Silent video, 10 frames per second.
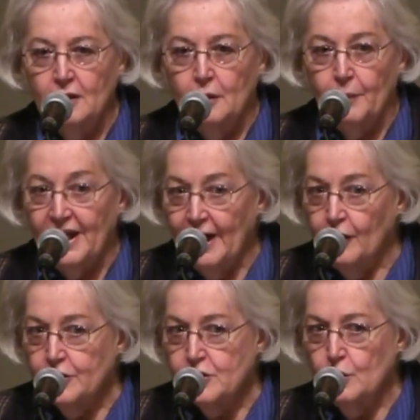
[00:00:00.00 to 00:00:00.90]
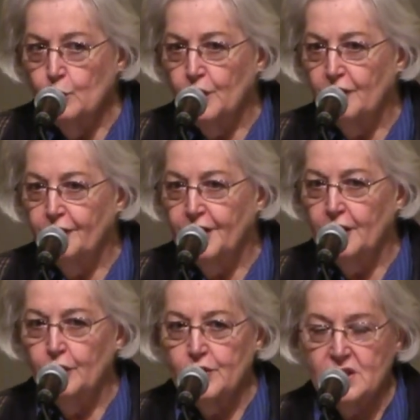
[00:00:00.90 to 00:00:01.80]
But I also work very
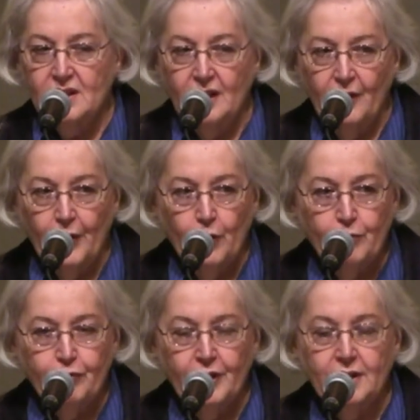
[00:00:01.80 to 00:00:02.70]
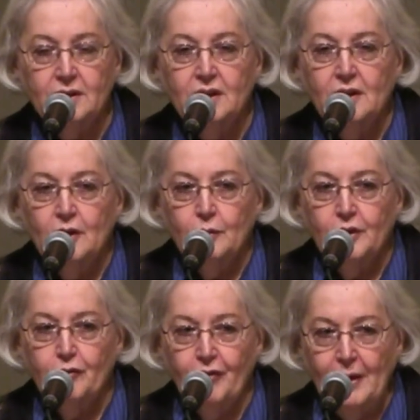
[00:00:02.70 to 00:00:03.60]
closely on the home front
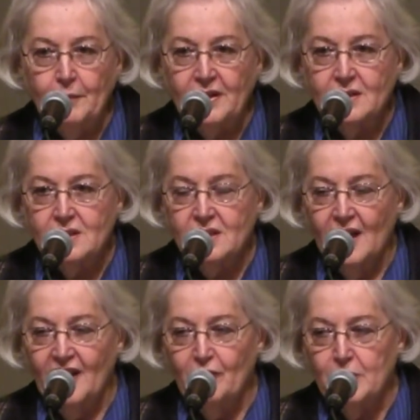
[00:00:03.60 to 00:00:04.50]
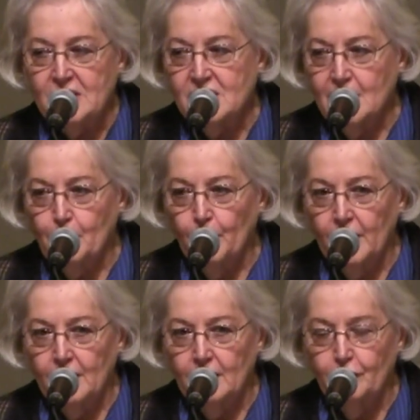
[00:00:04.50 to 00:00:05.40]
with families that have been
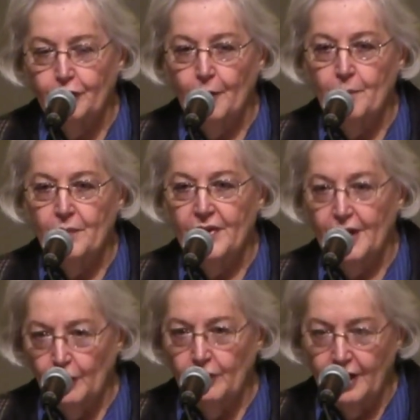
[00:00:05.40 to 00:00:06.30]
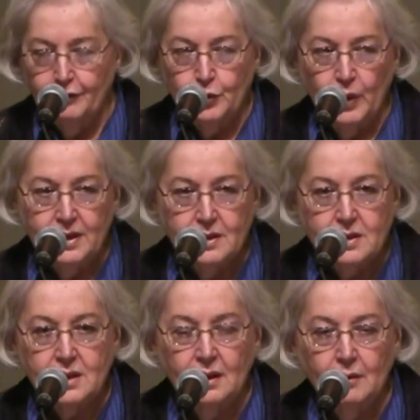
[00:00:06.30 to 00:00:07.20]
separated from their loved
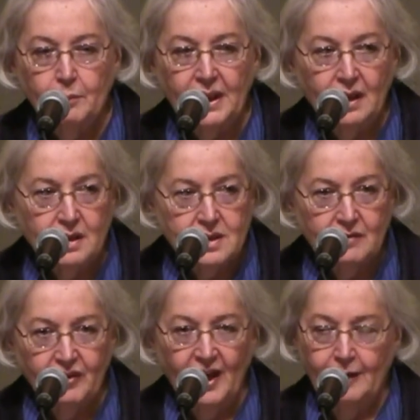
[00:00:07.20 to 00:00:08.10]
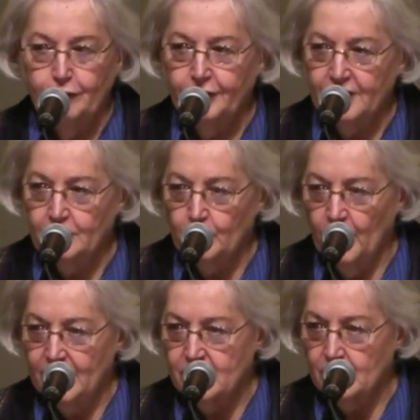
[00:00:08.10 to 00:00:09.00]
ones because of conflict
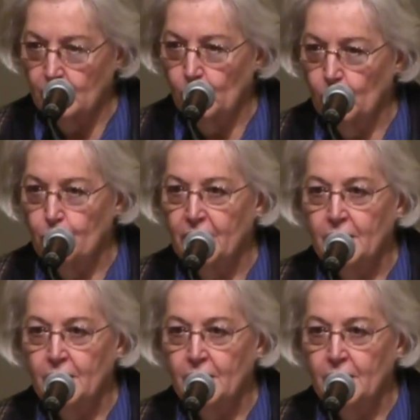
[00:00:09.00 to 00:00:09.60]
across the globe.